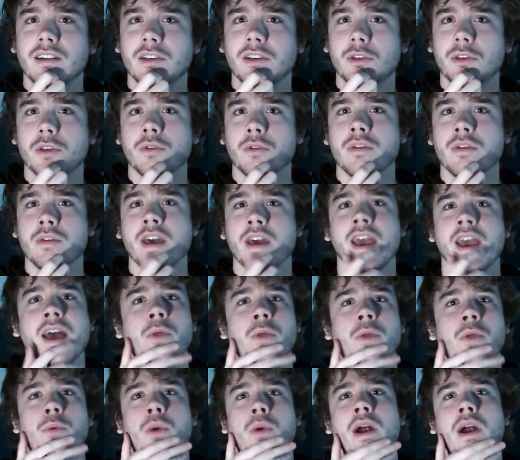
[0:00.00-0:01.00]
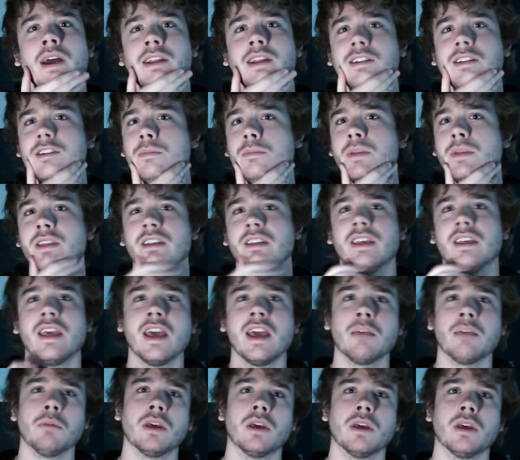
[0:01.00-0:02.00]
So they had the right to be the
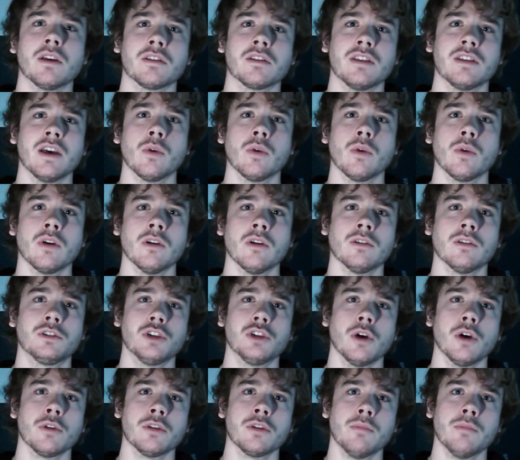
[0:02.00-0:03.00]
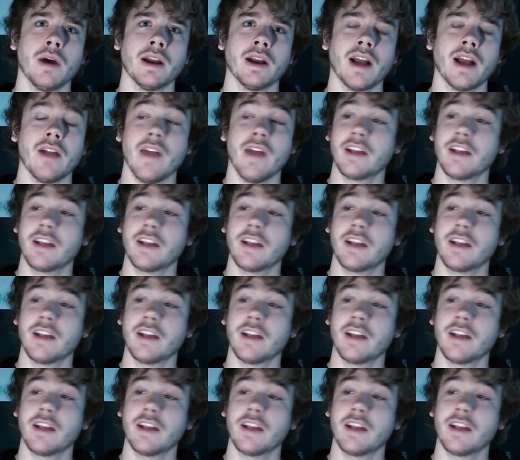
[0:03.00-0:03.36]
king because they were chosen by God.